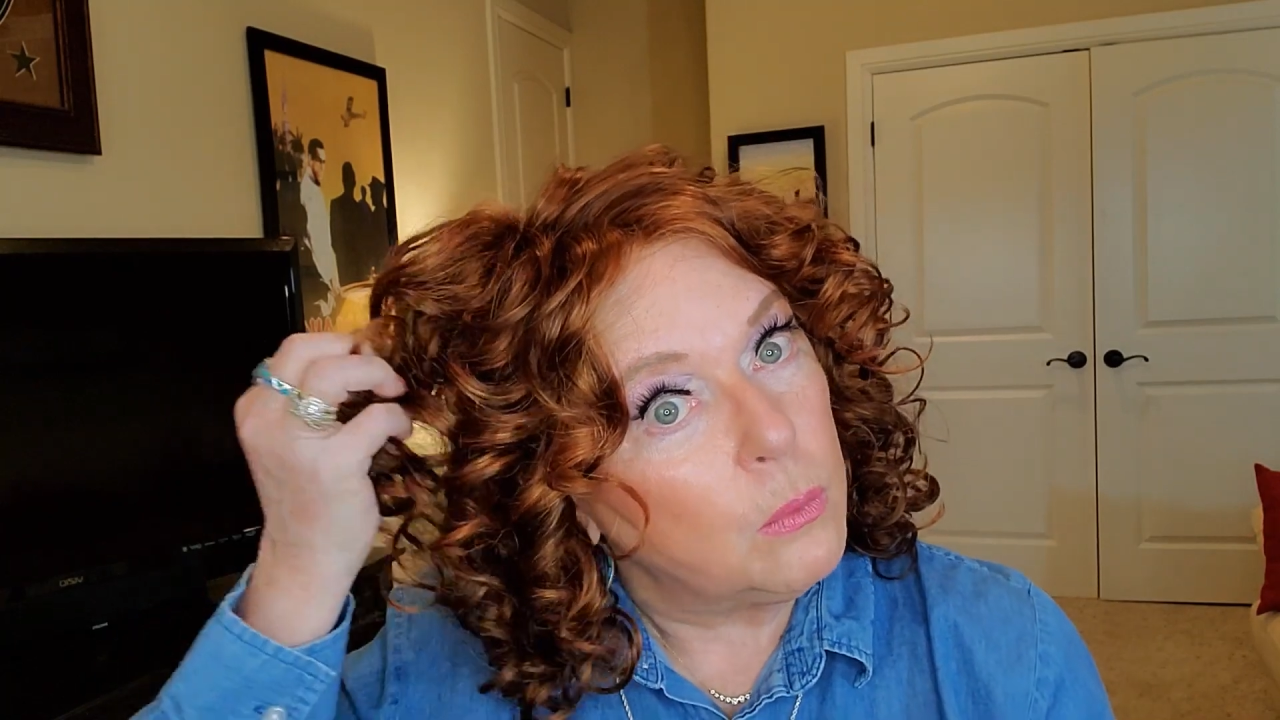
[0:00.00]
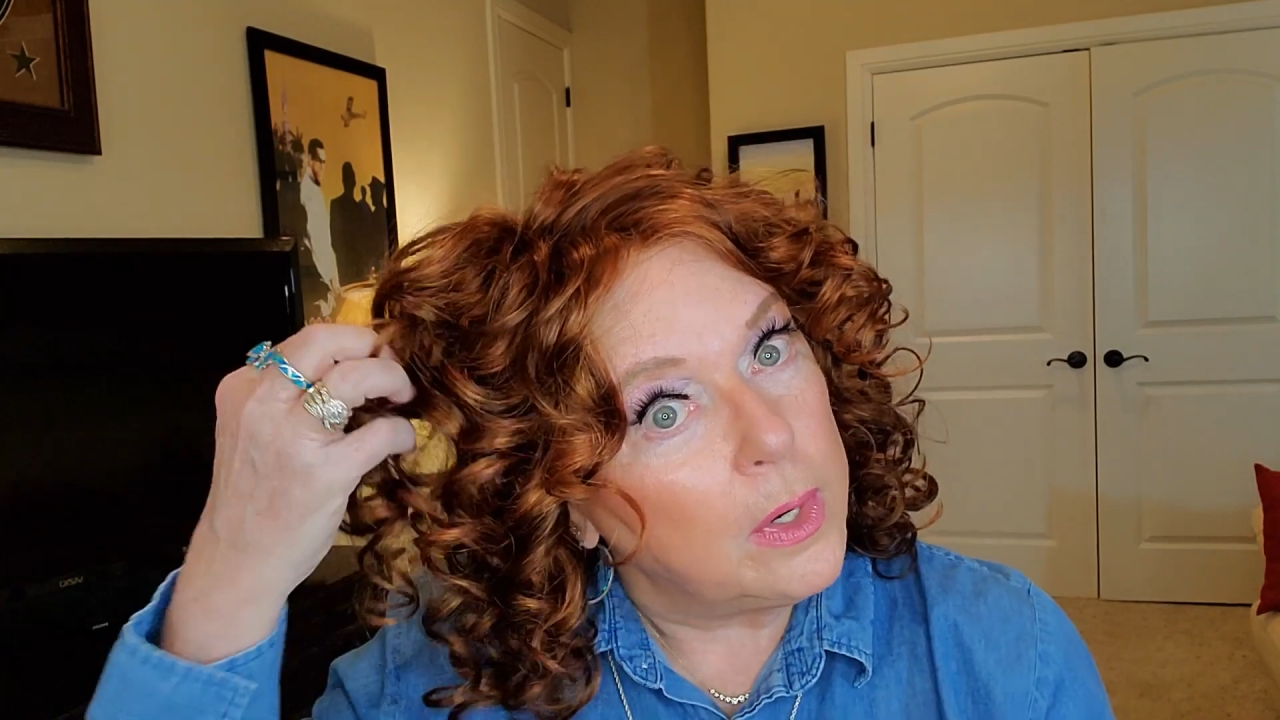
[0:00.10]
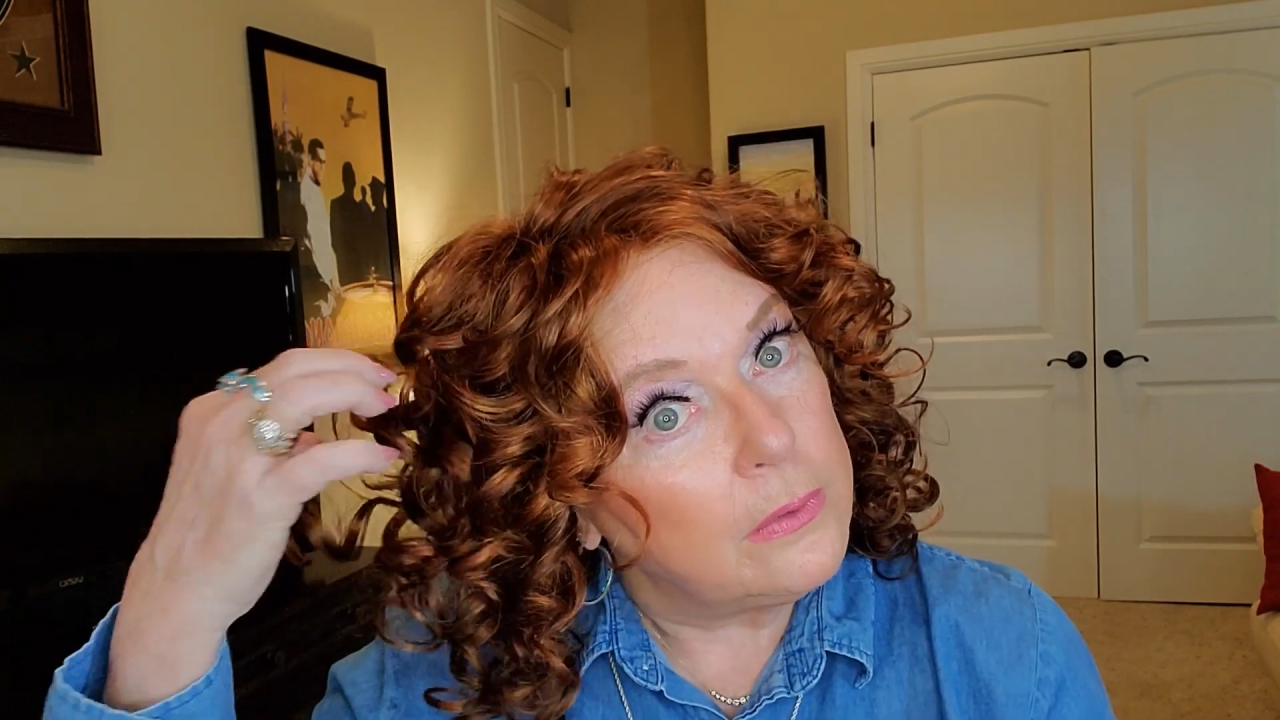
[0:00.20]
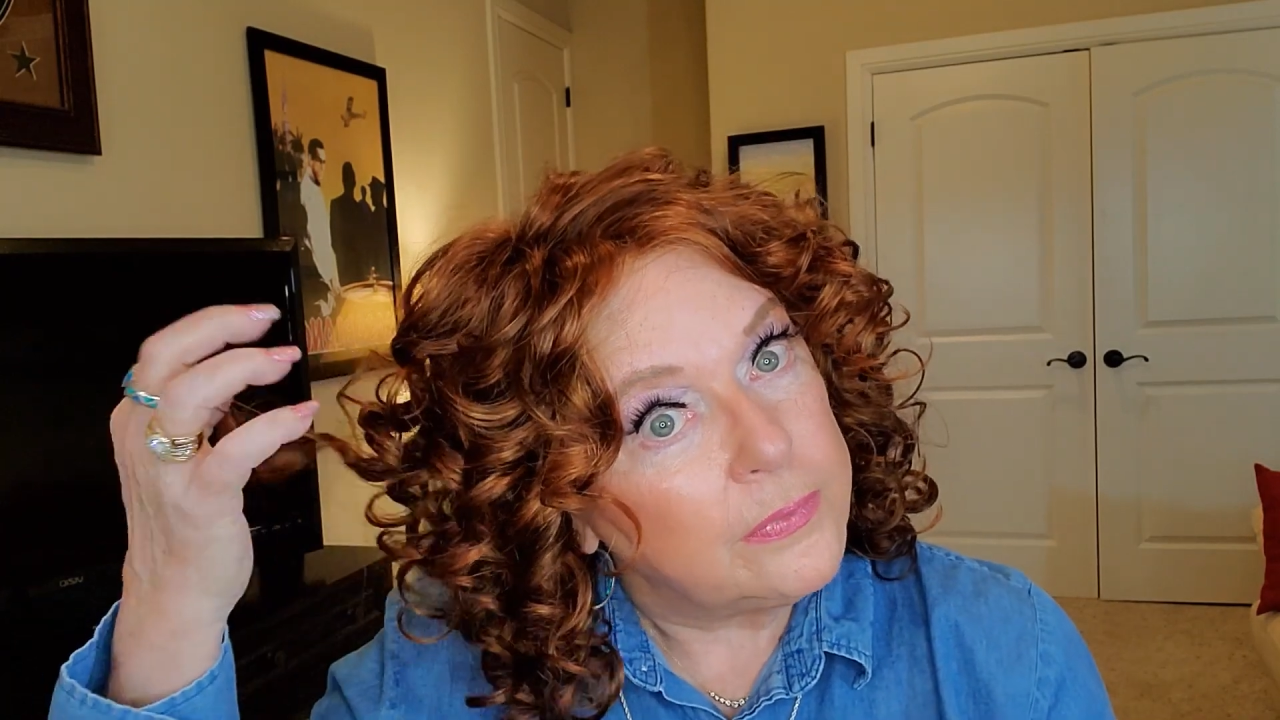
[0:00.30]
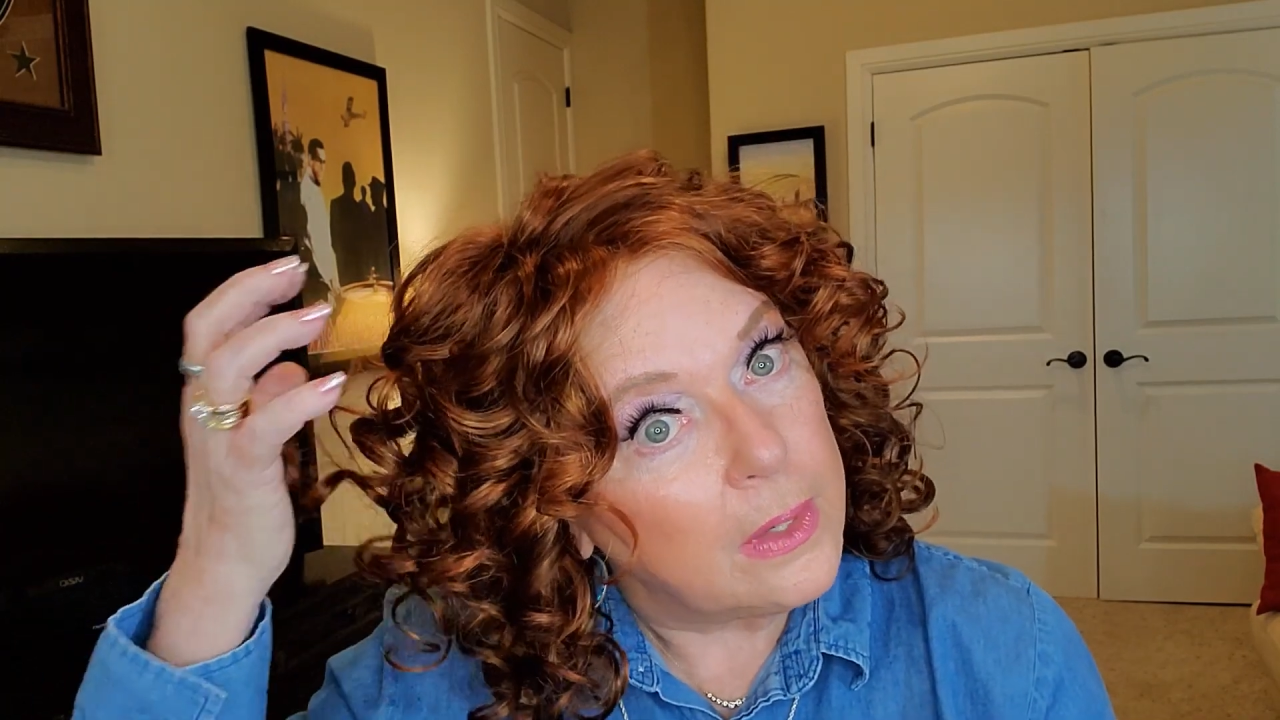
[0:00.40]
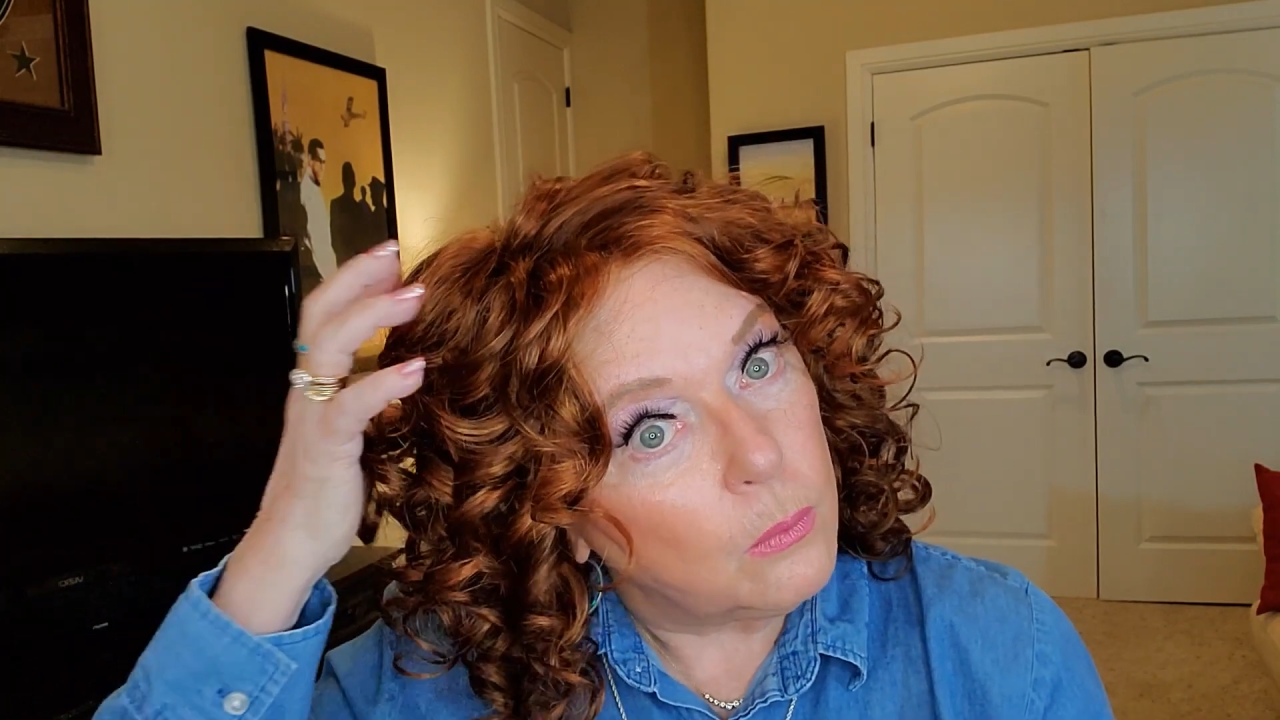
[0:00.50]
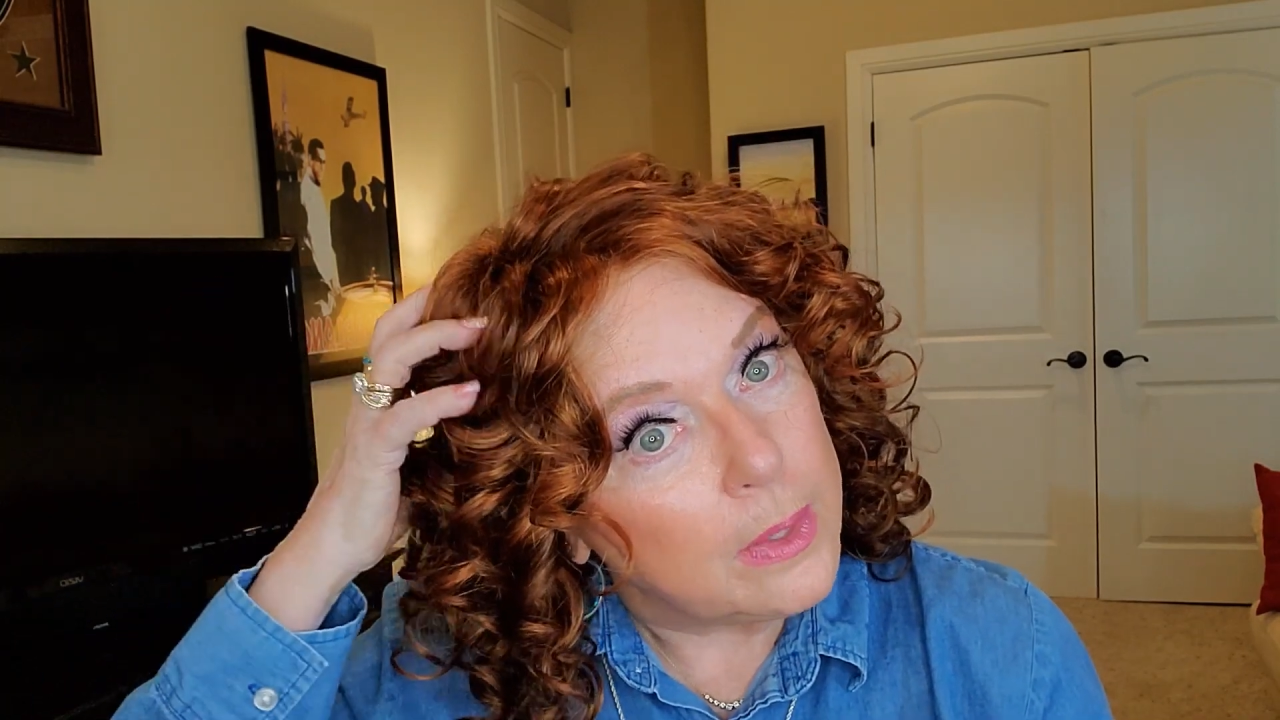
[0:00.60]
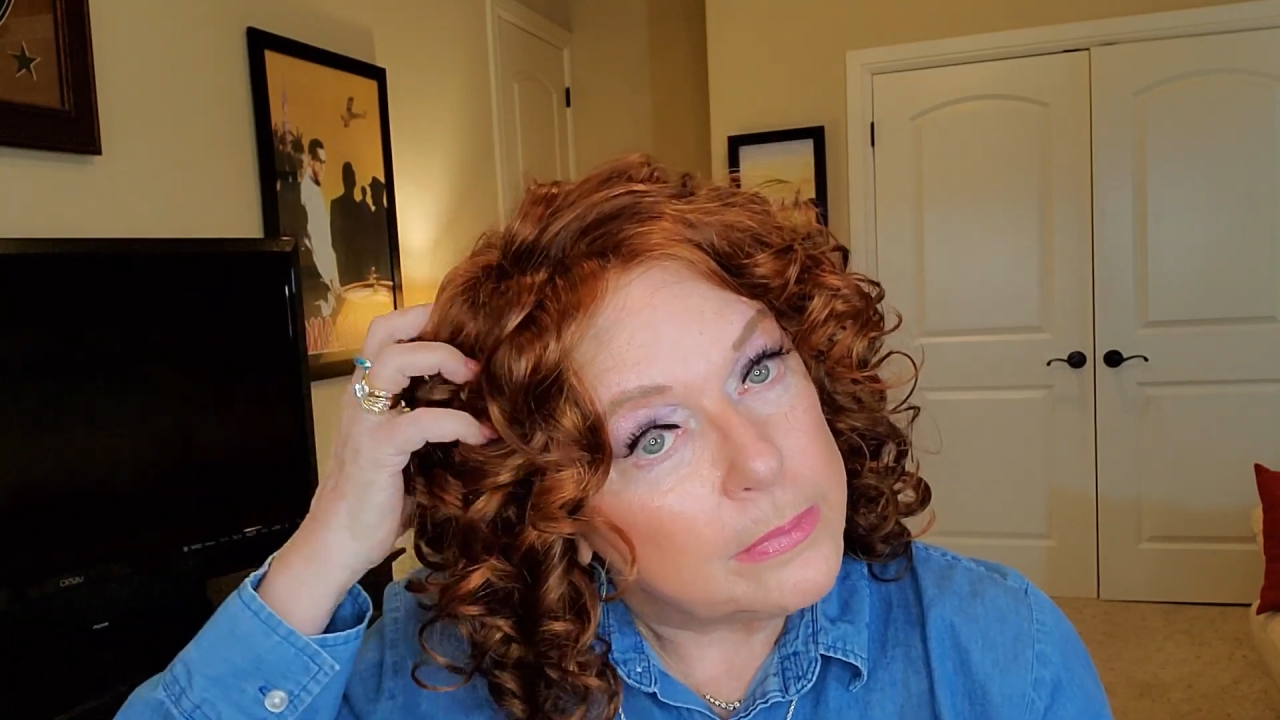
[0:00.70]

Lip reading: wear it that way,